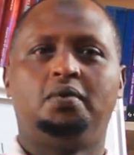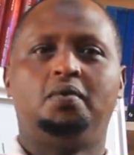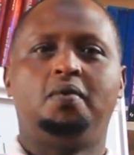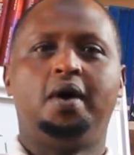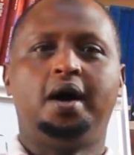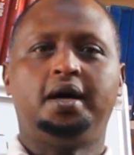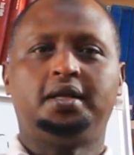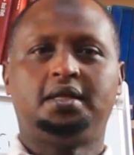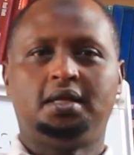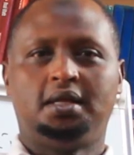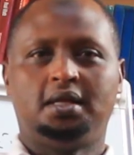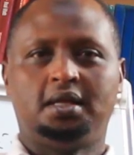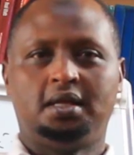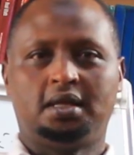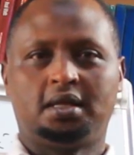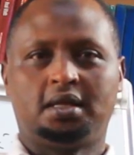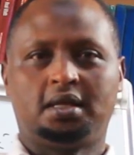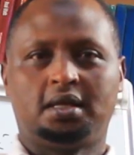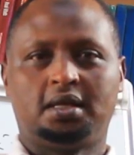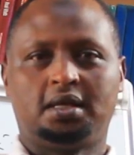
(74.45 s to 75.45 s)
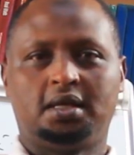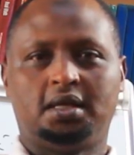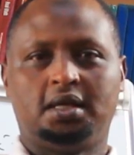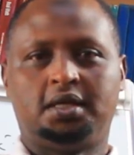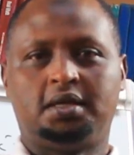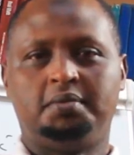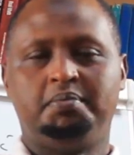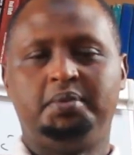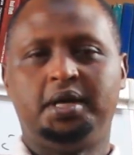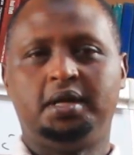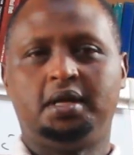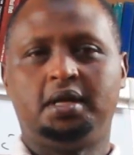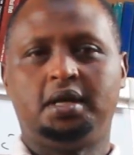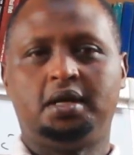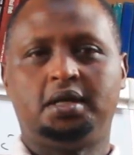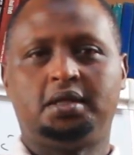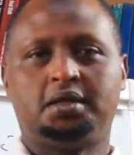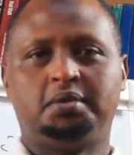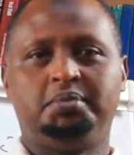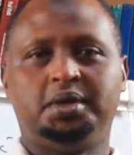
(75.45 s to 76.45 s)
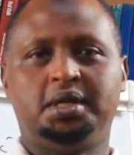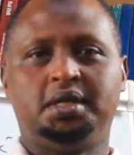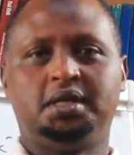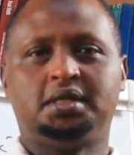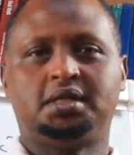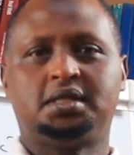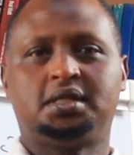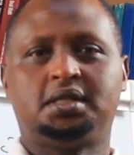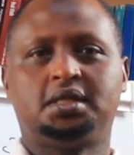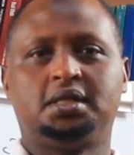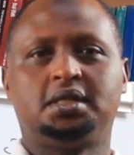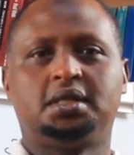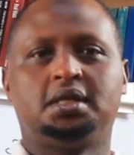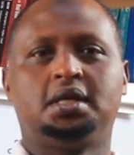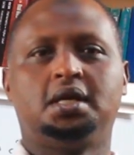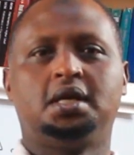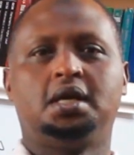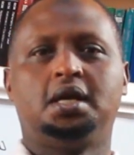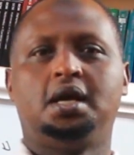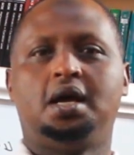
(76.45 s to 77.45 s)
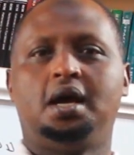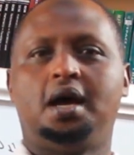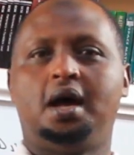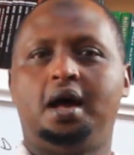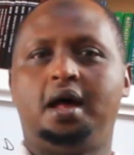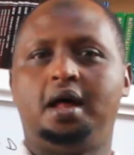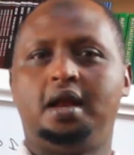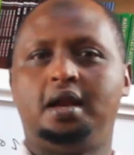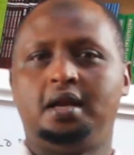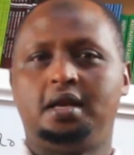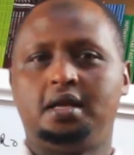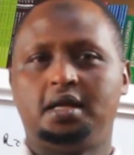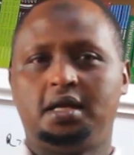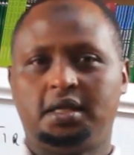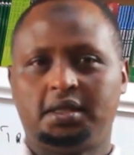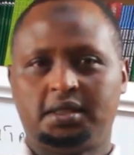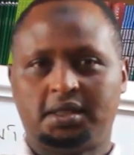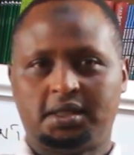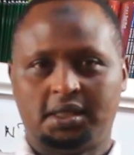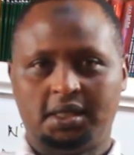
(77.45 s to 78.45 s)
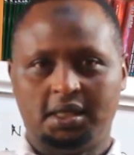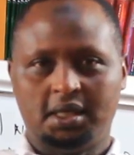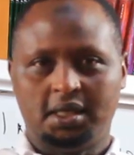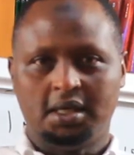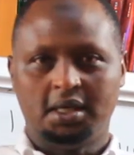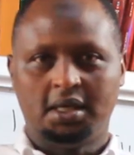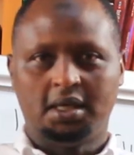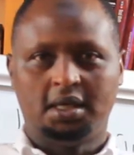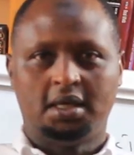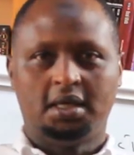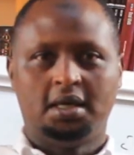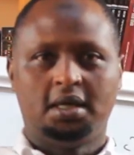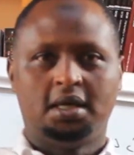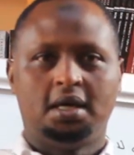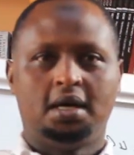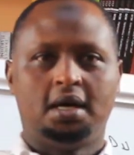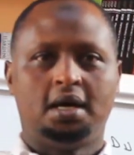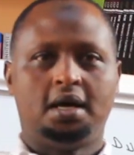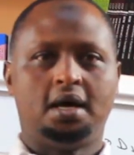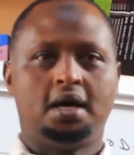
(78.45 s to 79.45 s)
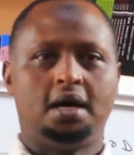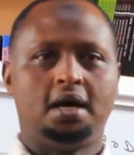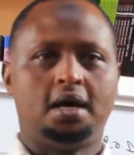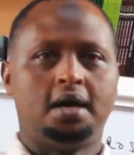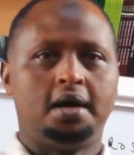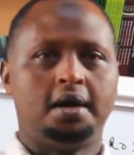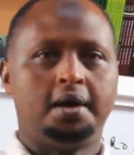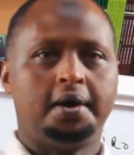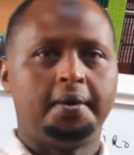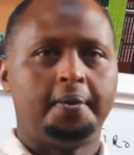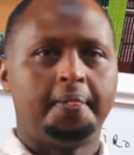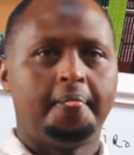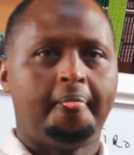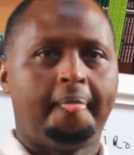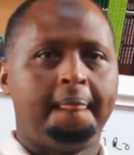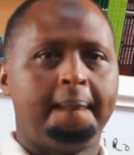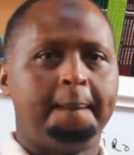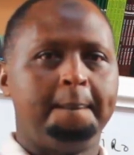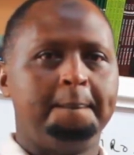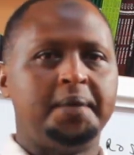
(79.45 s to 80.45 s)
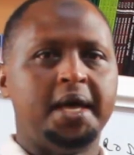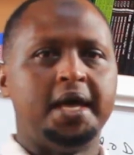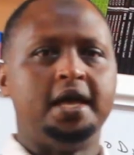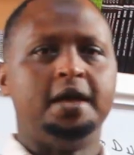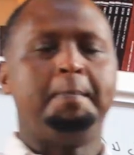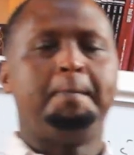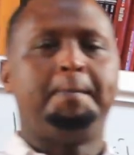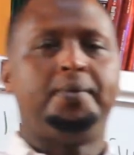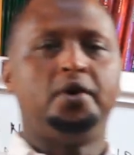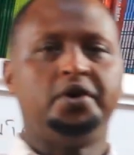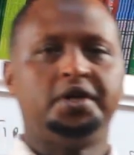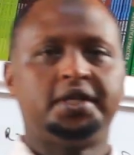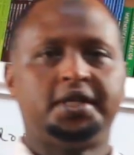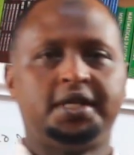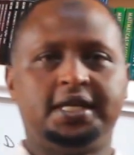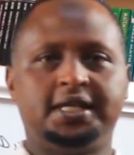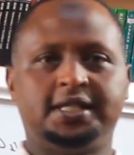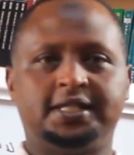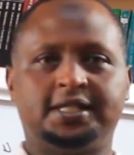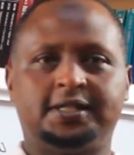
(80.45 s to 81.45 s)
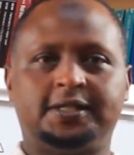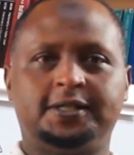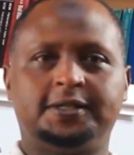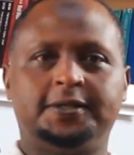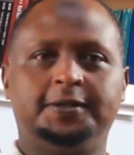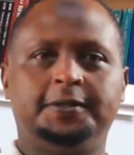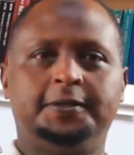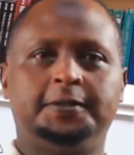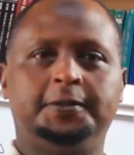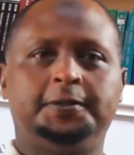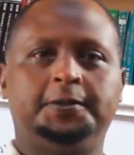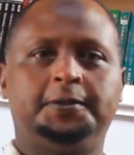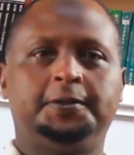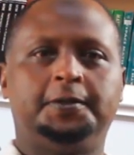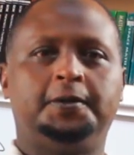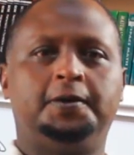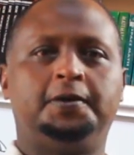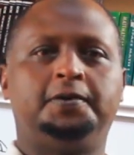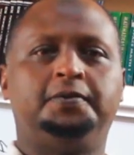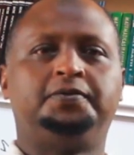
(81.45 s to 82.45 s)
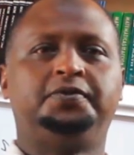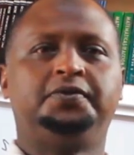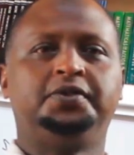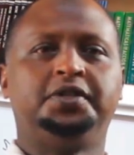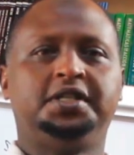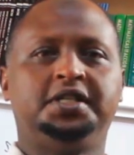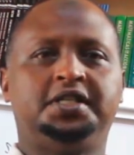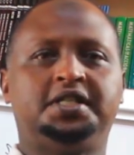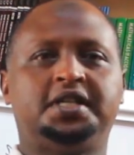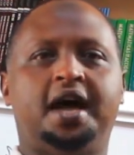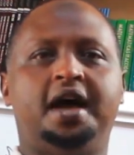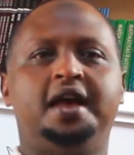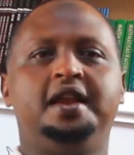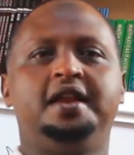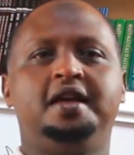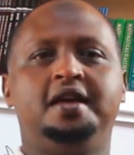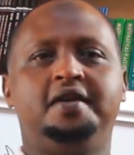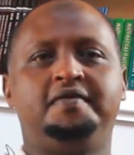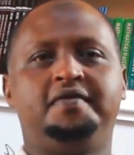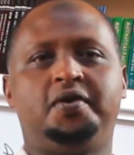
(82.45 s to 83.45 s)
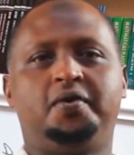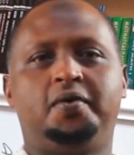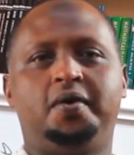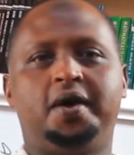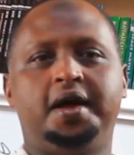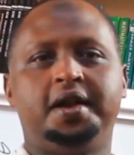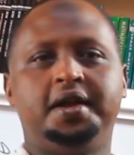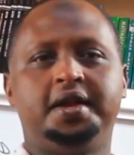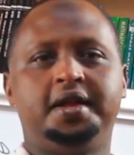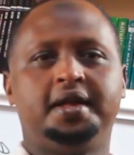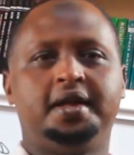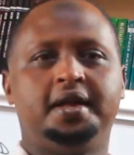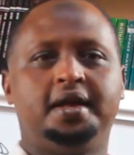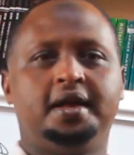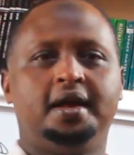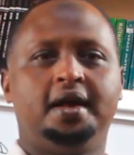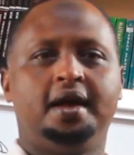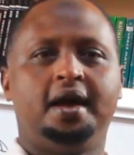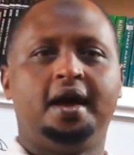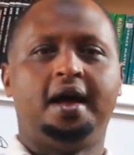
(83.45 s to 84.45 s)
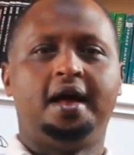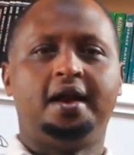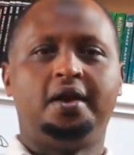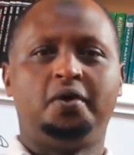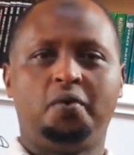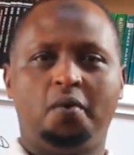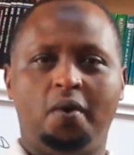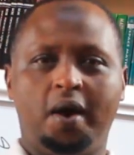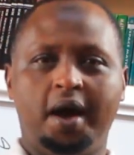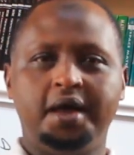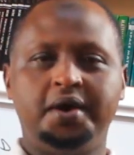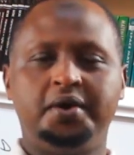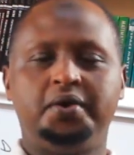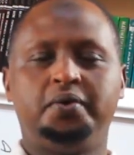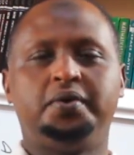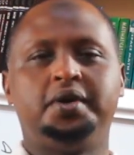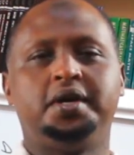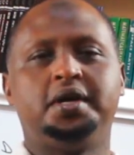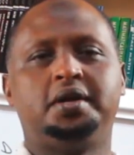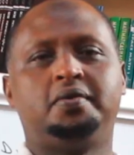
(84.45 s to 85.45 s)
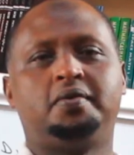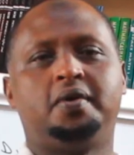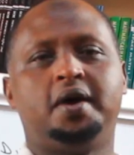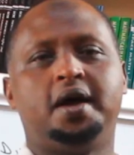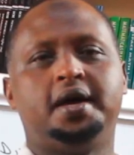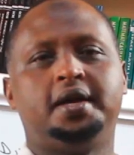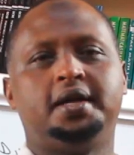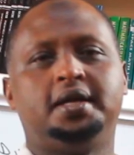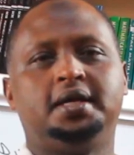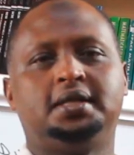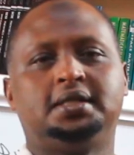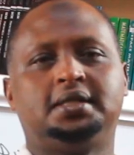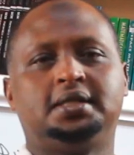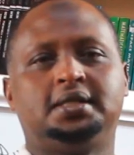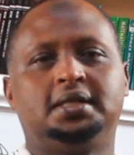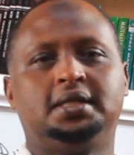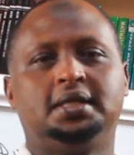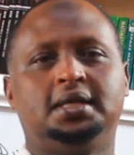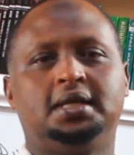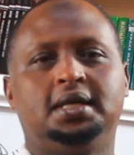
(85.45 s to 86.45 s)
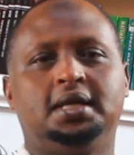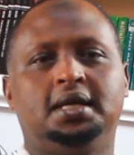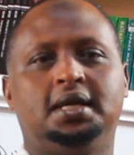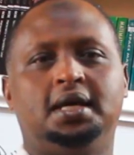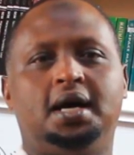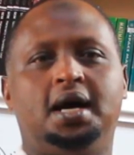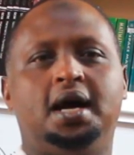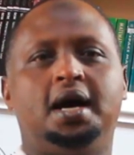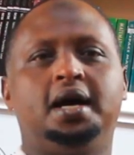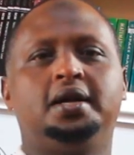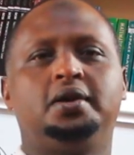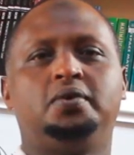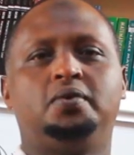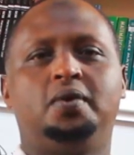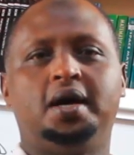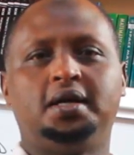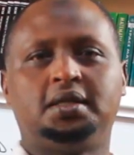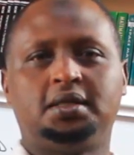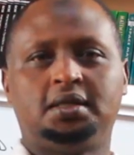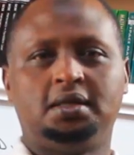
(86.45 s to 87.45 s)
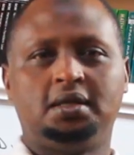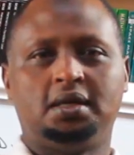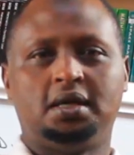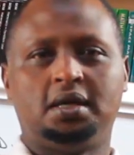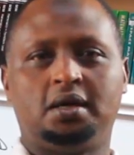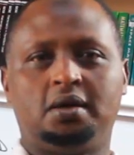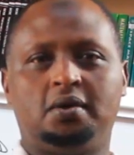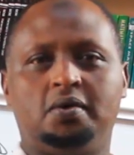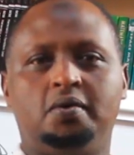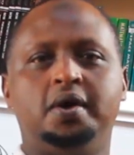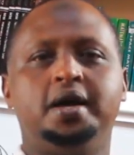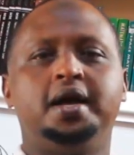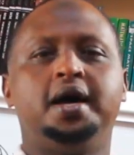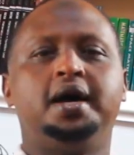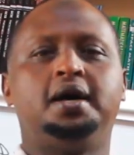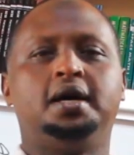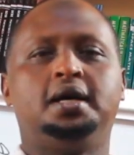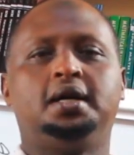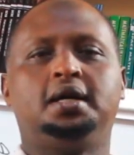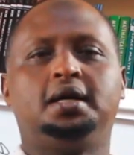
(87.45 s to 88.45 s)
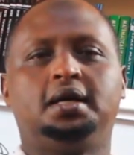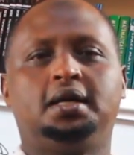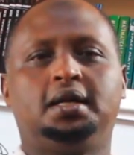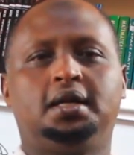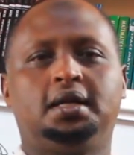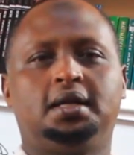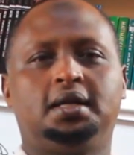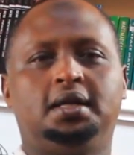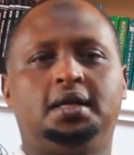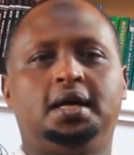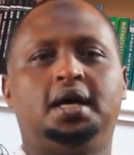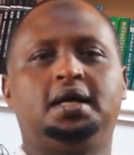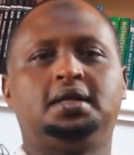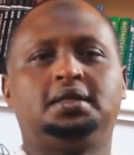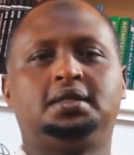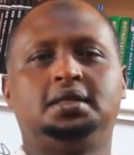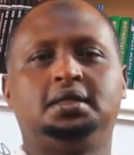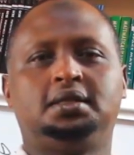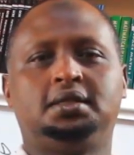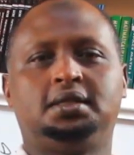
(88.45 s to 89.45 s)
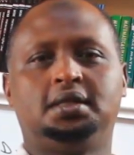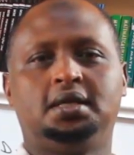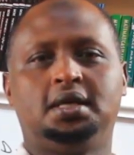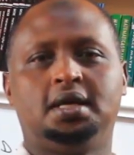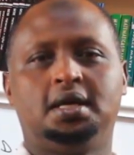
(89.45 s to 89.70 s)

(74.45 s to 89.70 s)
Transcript: what it means and see the importance of each and every word and why do we require this and where does it